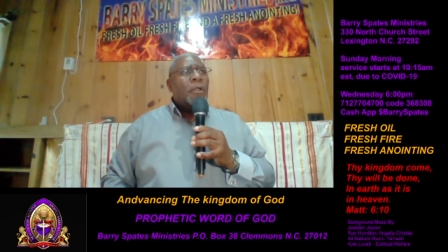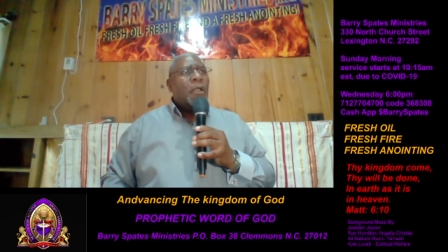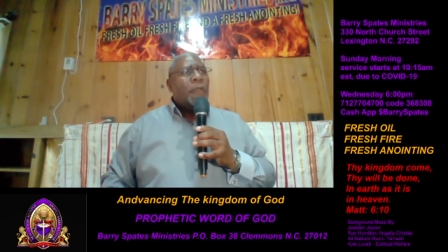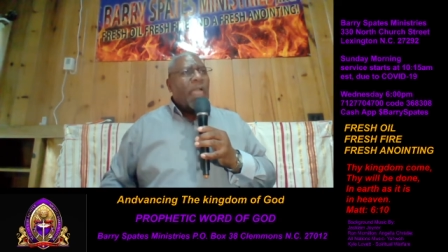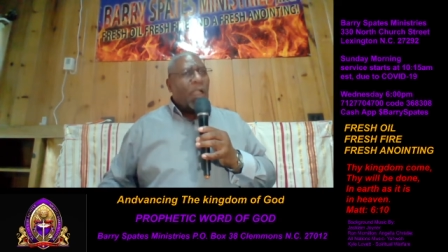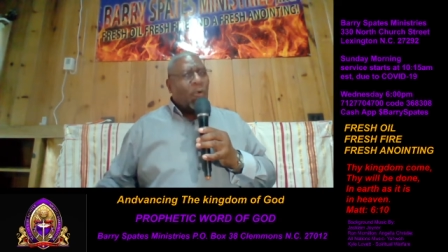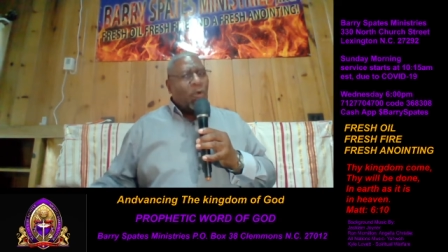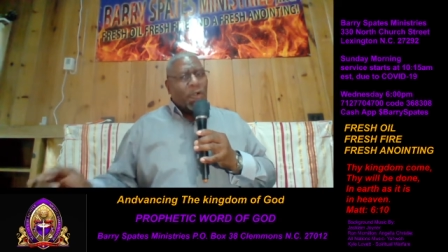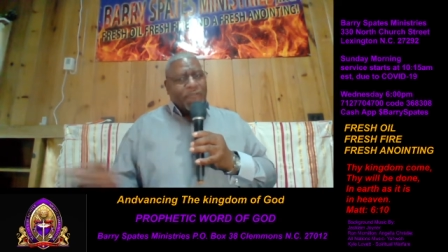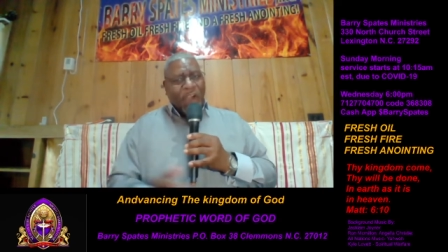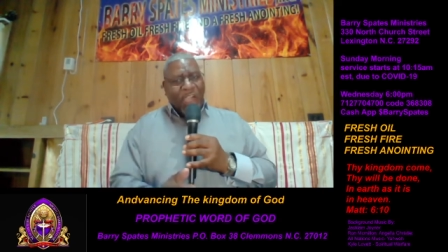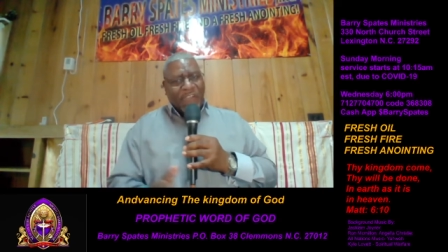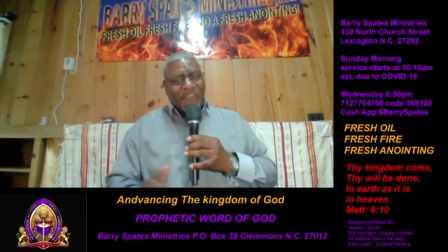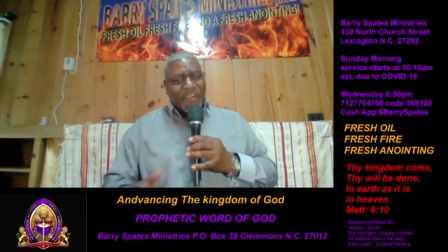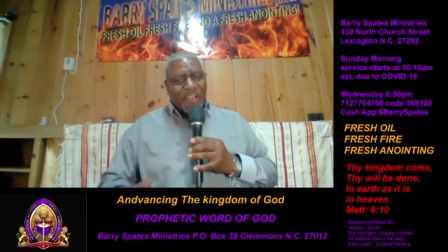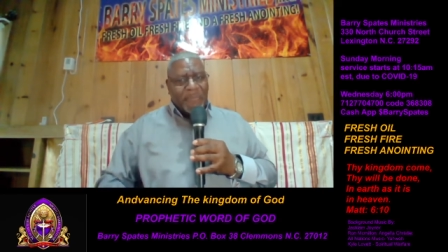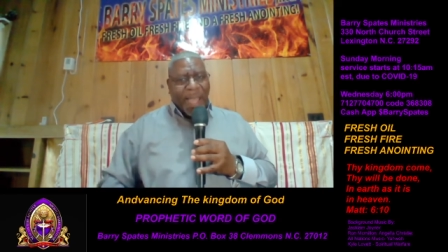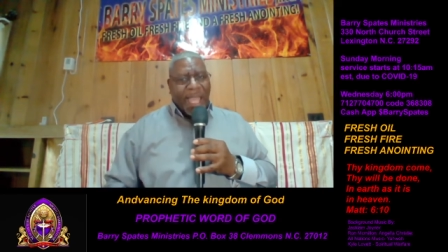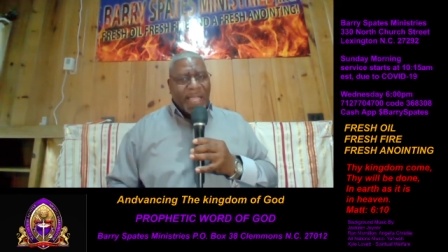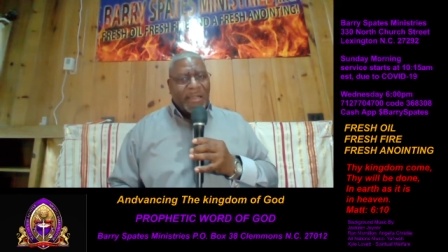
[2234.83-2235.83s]
They were
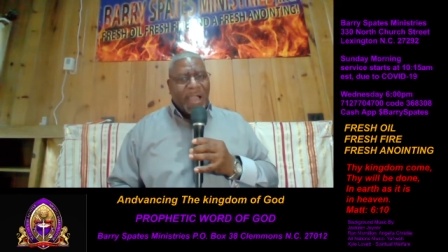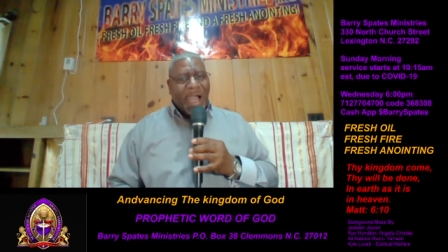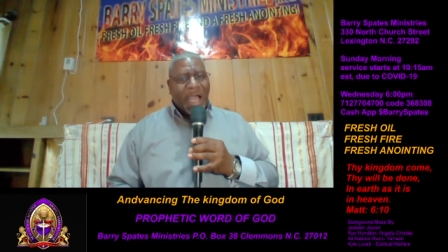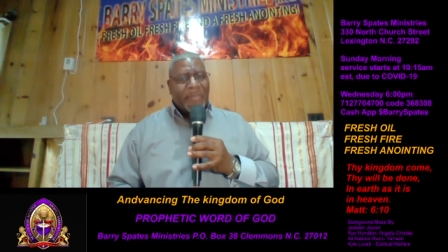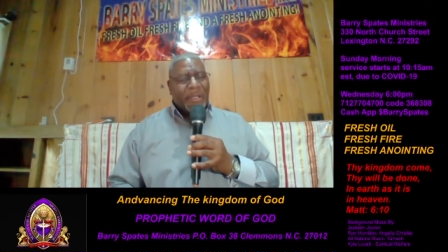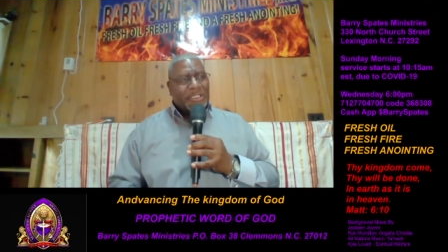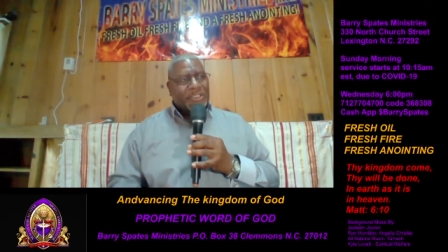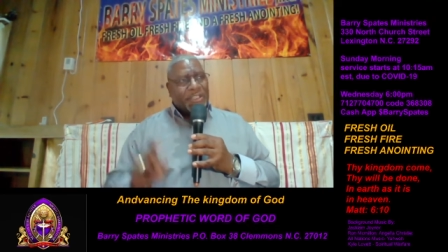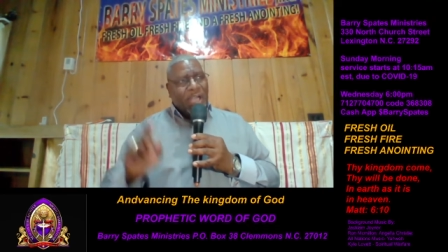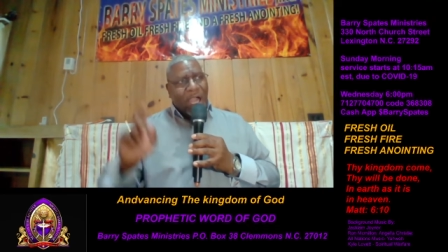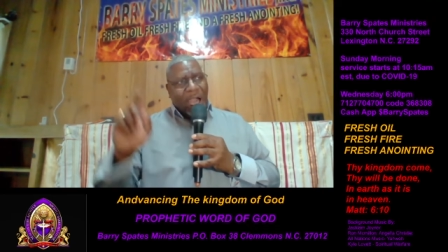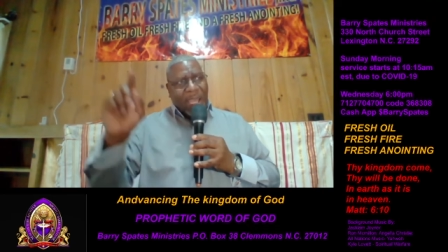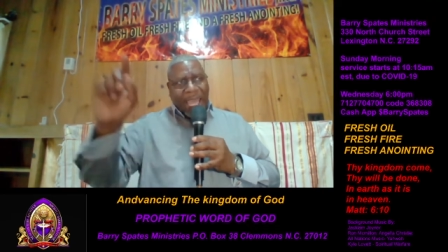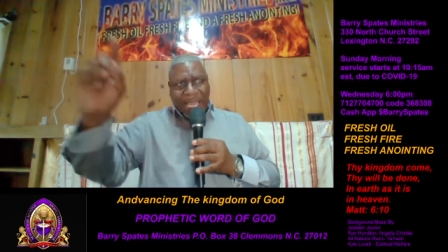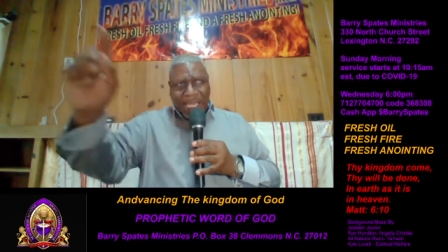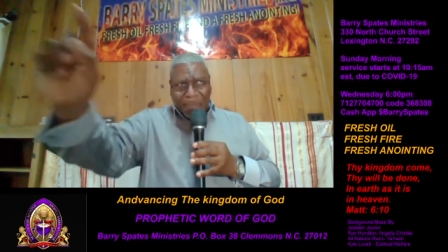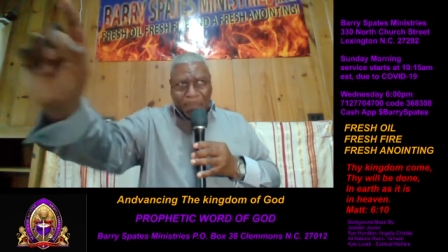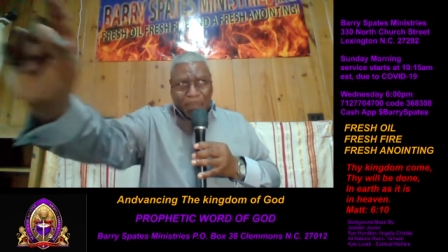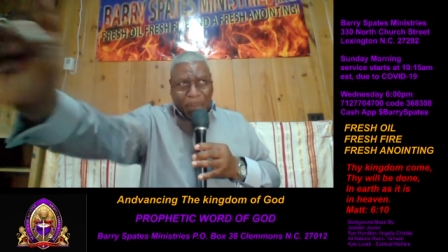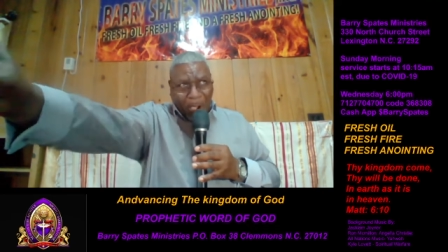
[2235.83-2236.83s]
favored by God because God
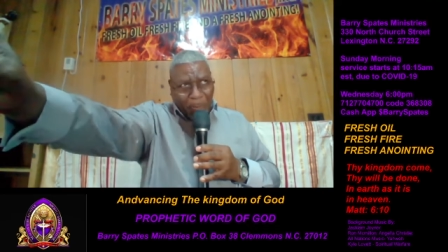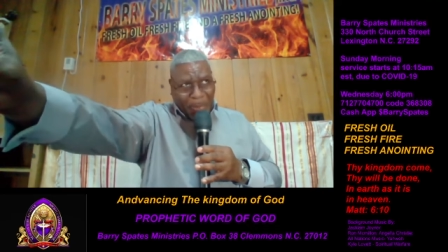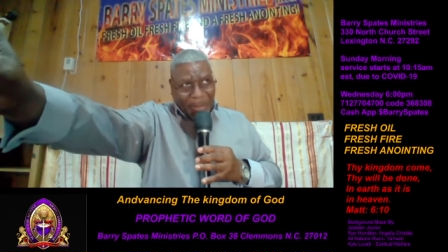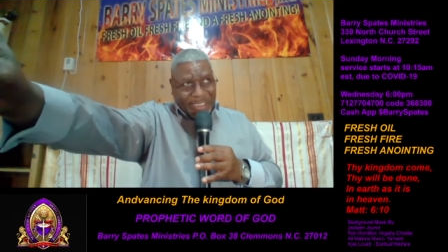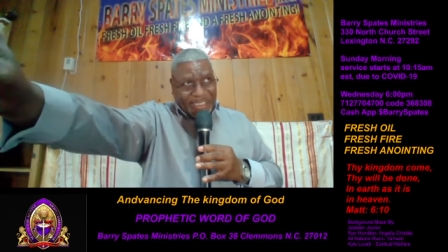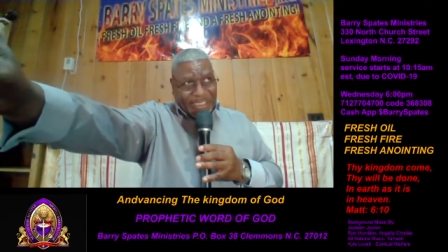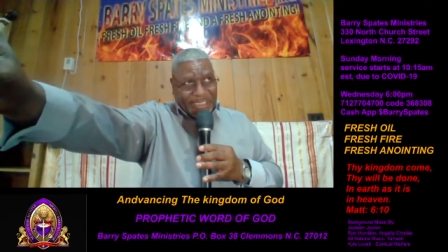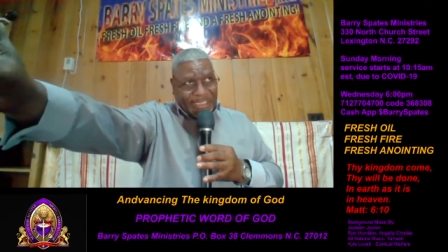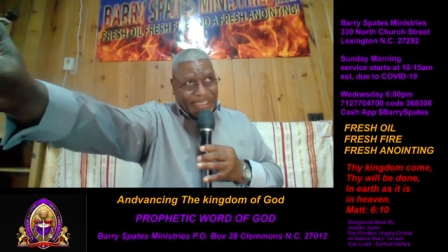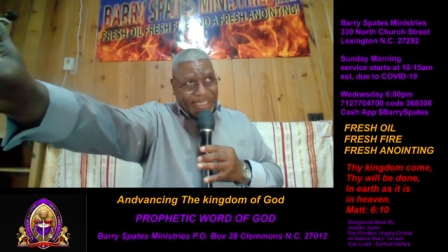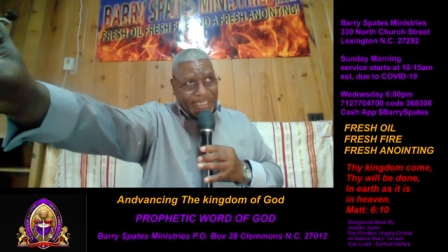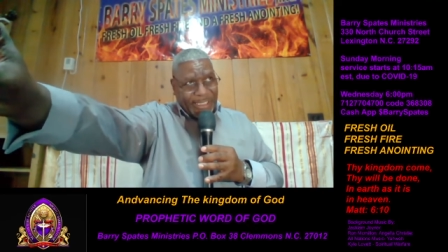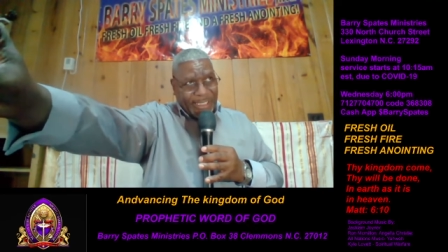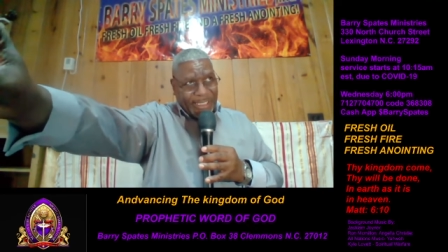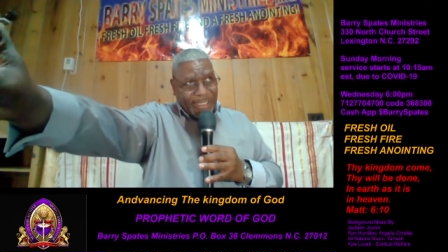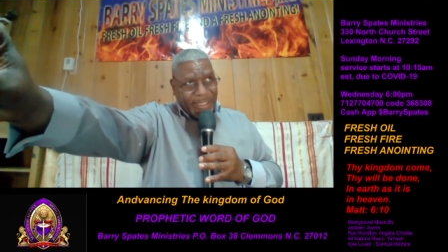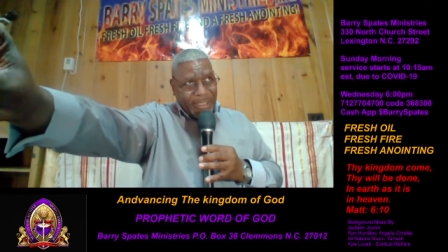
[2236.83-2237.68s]
had a purpose.